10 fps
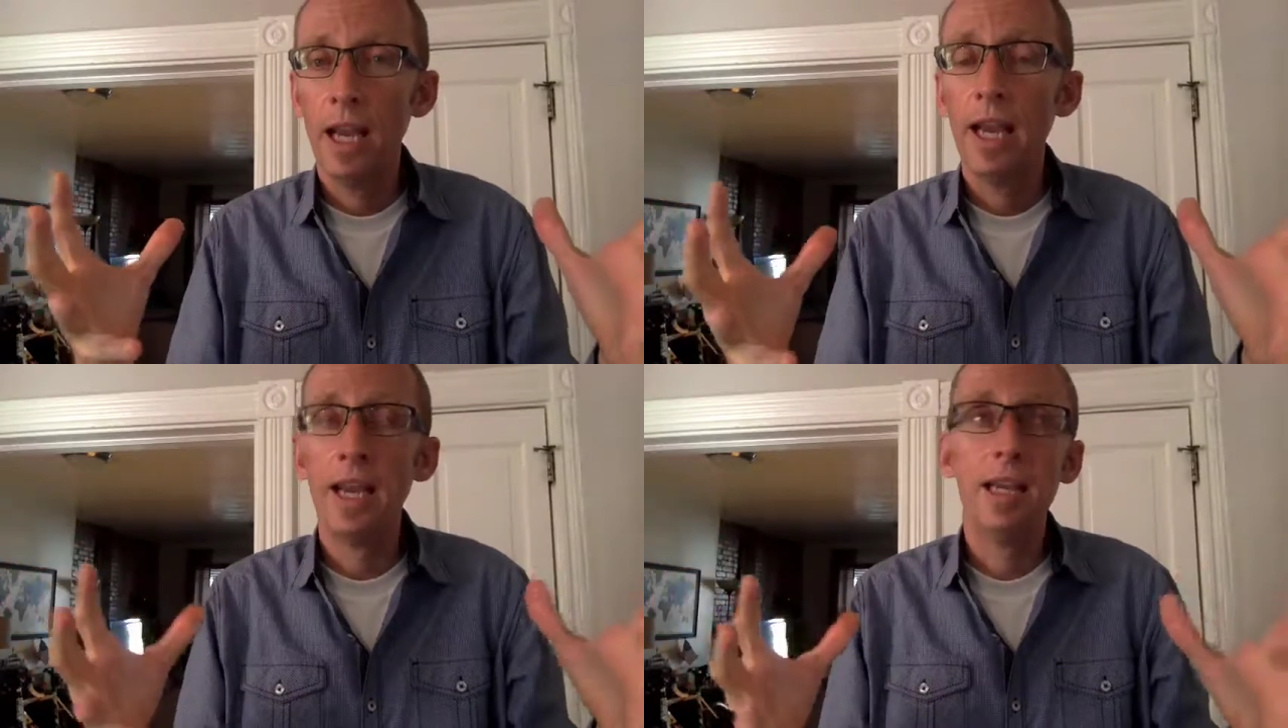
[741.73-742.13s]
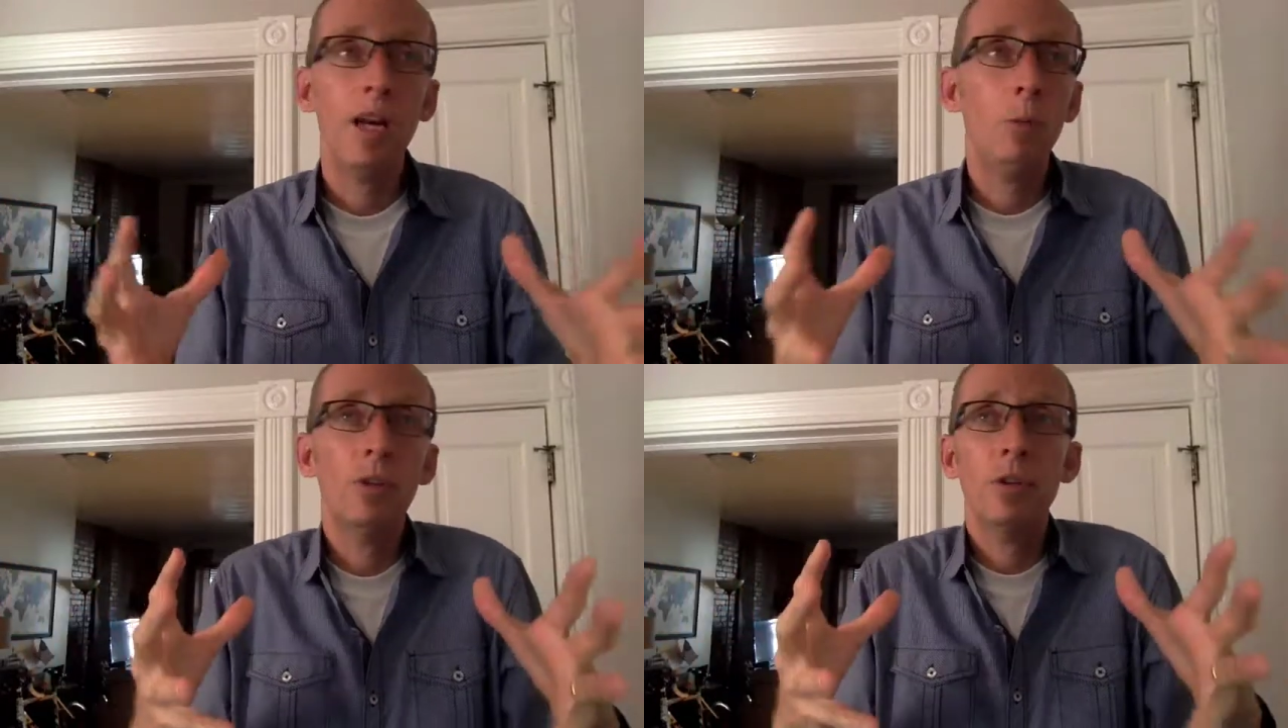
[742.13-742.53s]
and
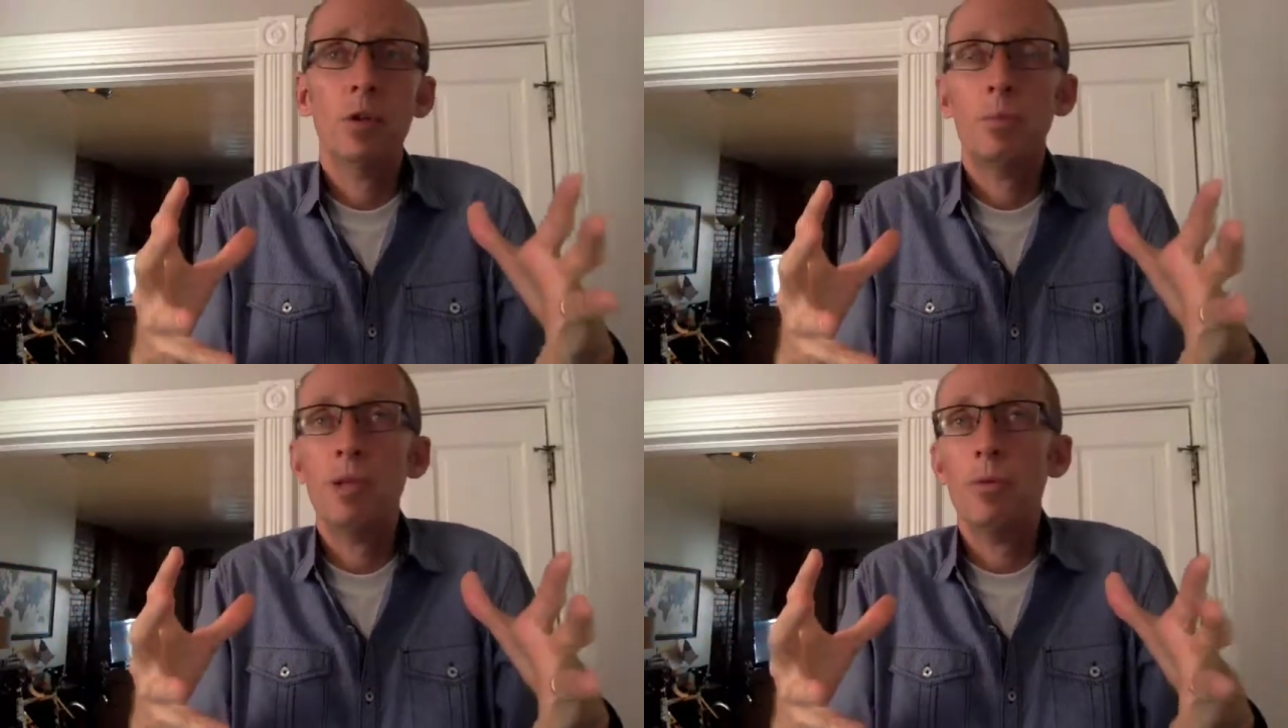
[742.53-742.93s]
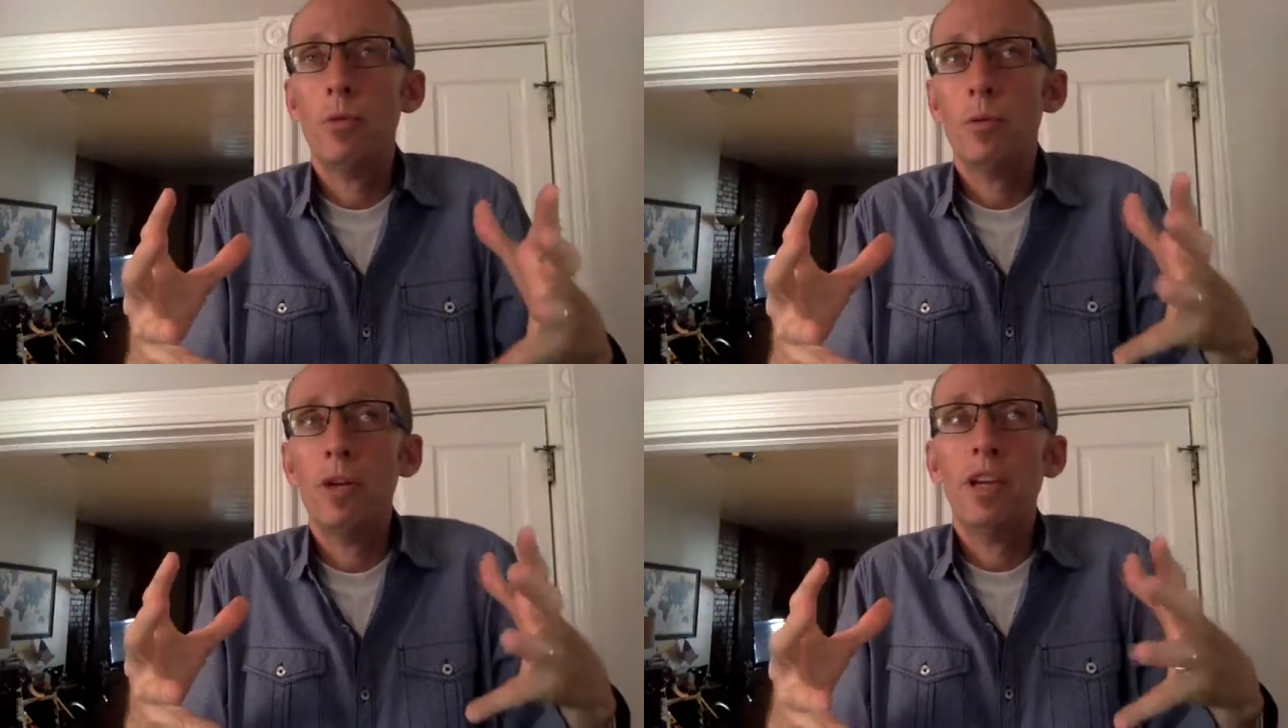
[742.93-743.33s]
helping those
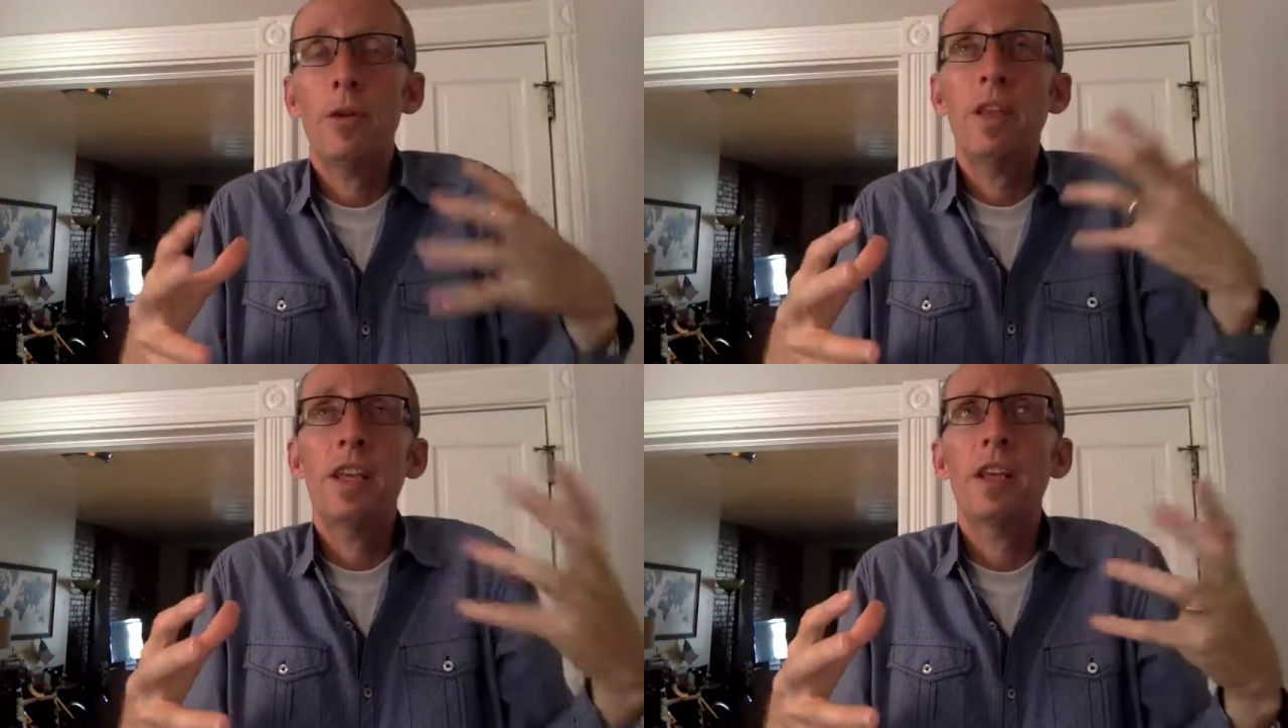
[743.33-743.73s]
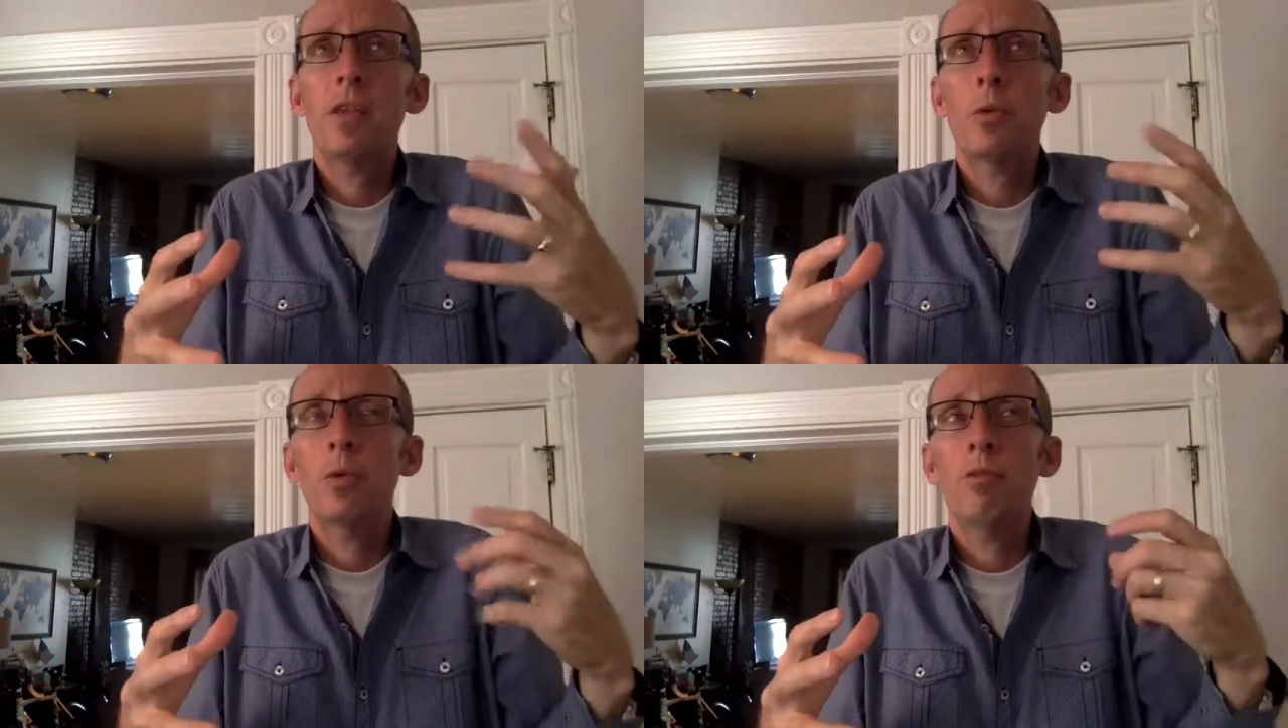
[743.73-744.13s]
people when they're thinking
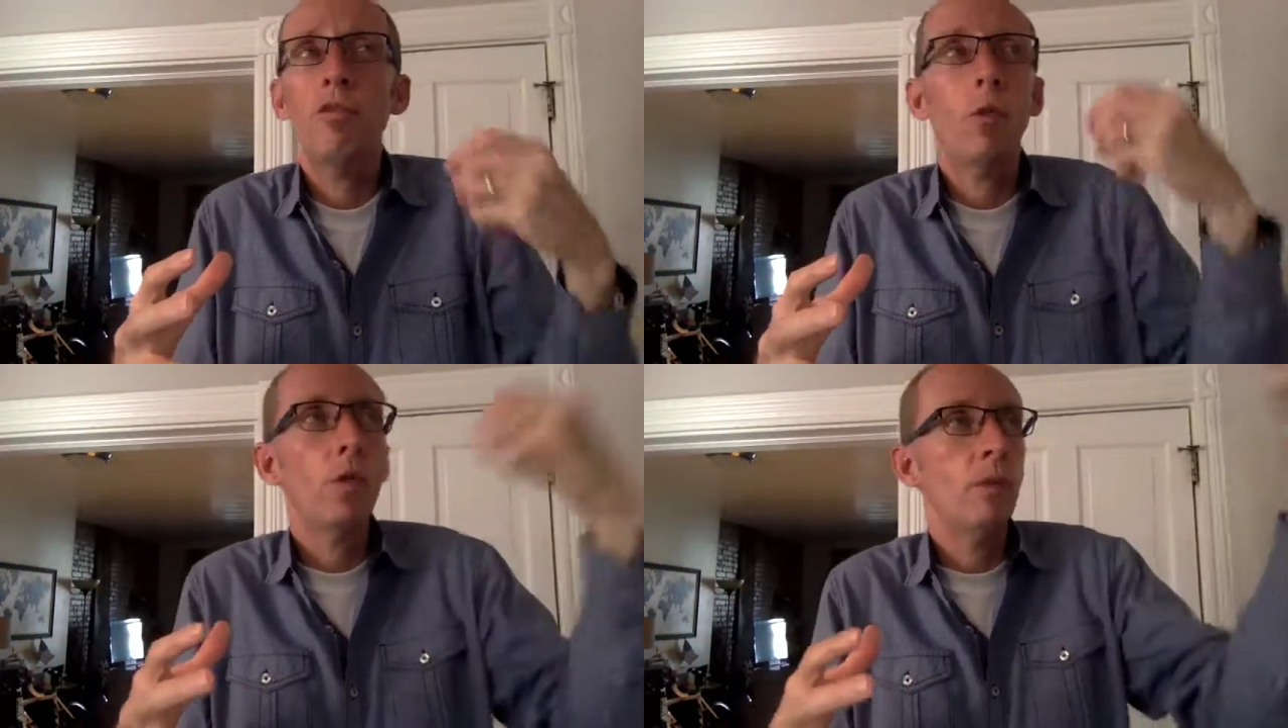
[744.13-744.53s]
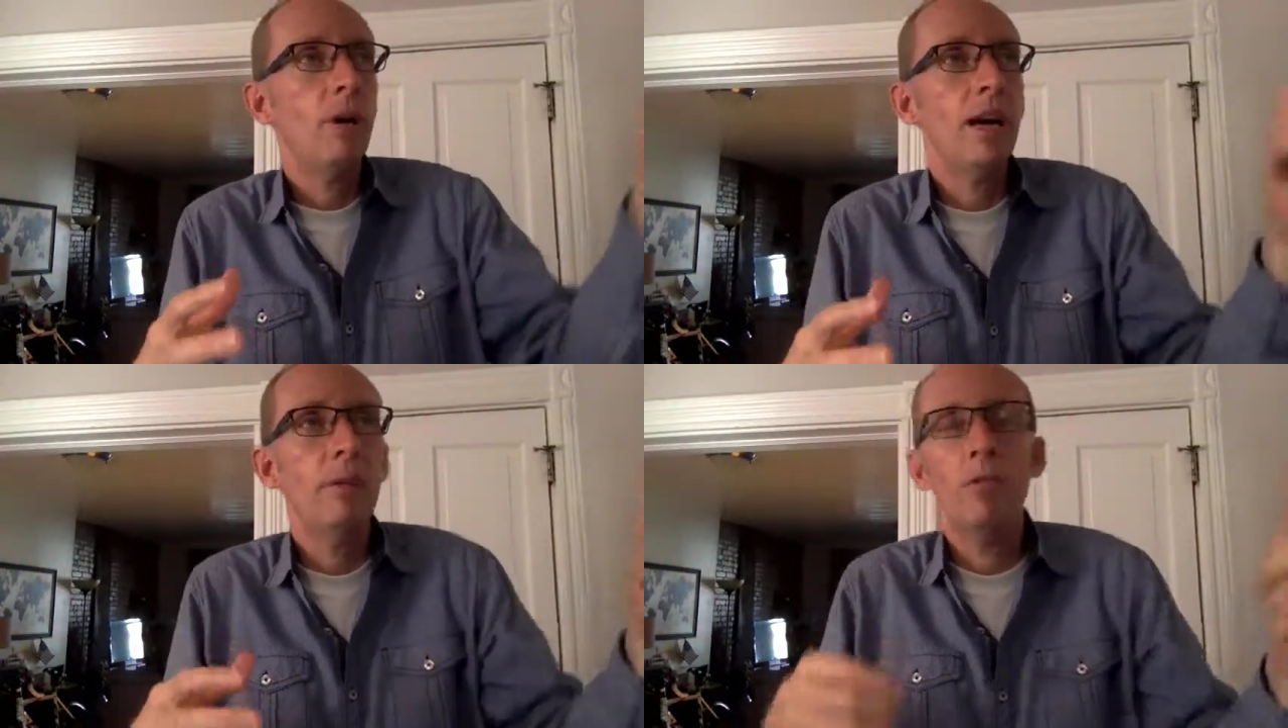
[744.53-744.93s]
through before they
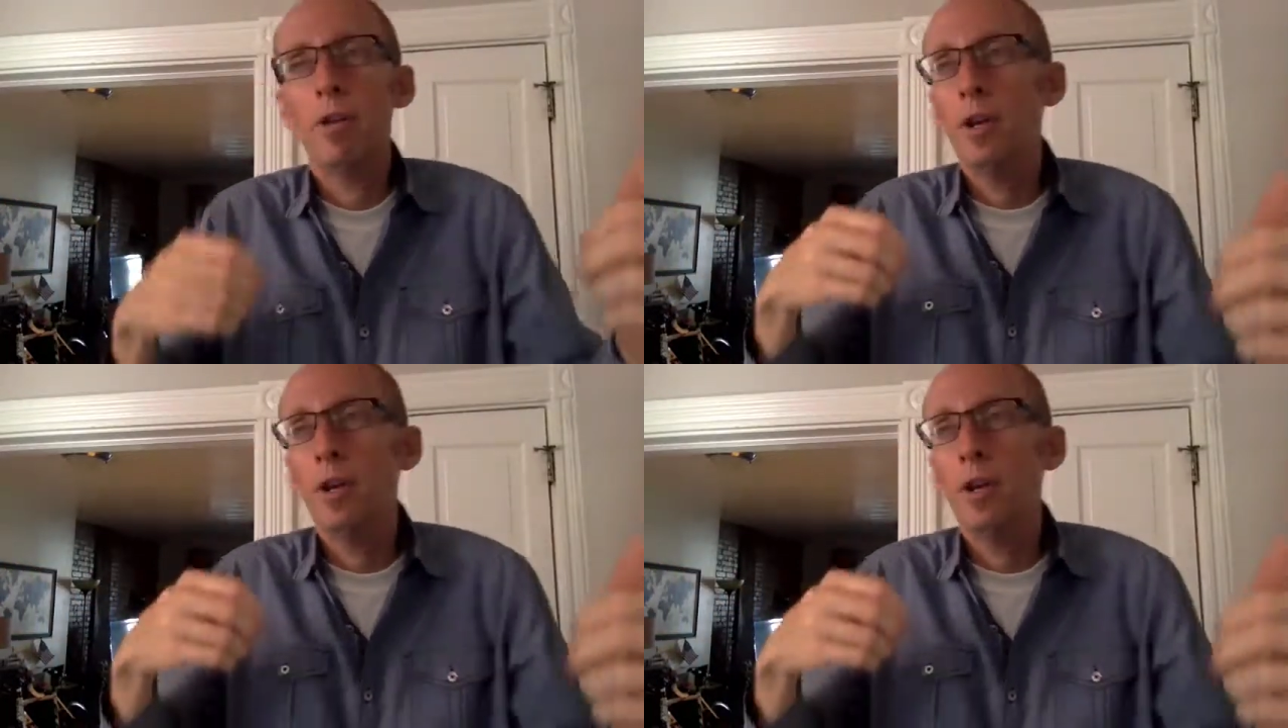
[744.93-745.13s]
buy,